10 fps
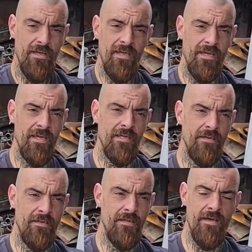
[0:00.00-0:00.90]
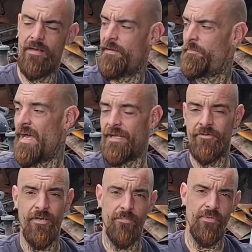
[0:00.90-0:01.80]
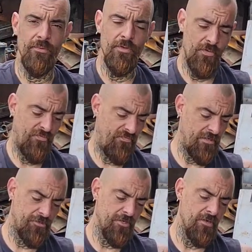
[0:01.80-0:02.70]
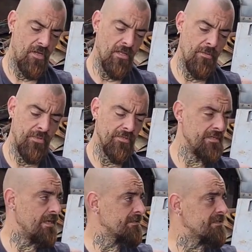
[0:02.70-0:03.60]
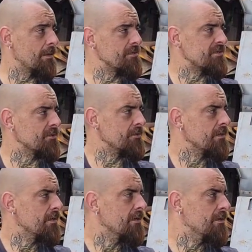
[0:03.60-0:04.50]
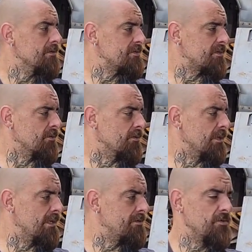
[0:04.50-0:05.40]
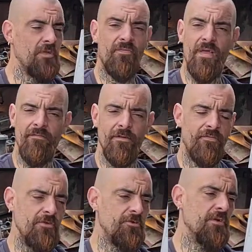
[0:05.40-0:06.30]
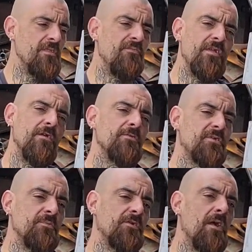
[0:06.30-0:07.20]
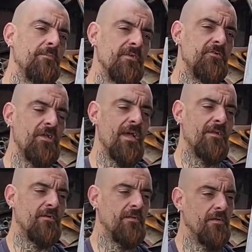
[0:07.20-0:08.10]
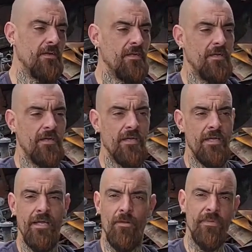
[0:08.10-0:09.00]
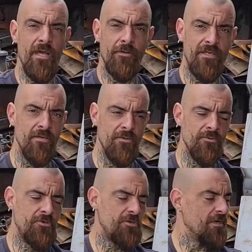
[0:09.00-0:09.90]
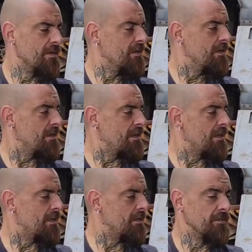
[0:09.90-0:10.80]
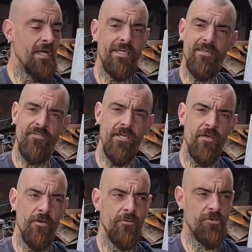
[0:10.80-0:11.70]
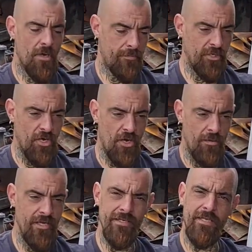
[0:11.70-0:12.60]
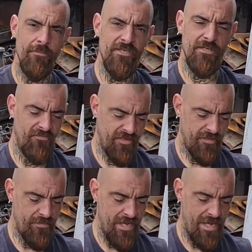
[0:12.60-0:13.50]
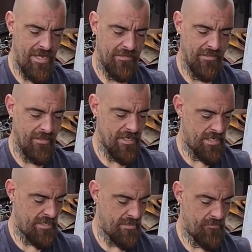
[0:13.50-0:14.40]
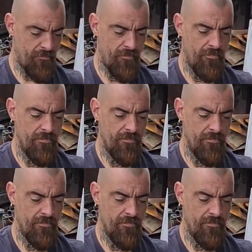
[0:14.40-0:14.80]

and uh, patching up the roof, finishing it all up on the next episode. So uh, do me a favor, if you enjoyed the video, subscribe to the channel. Uh, it helped me out huge. Uh, like the video, drop a comment, give me some feedback. Um,